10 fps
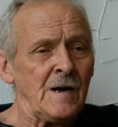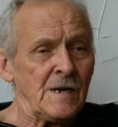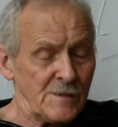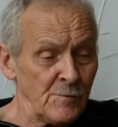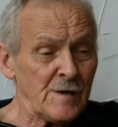
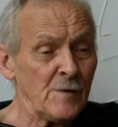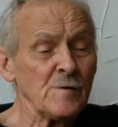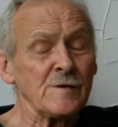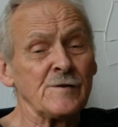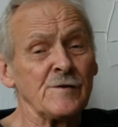So what I
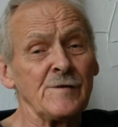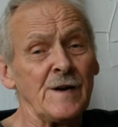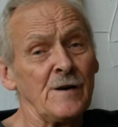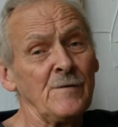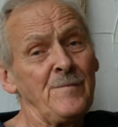want to do
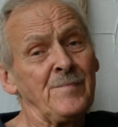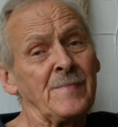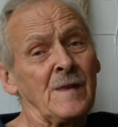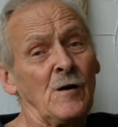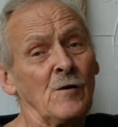now,
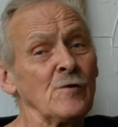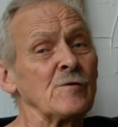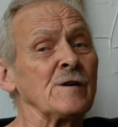I'll look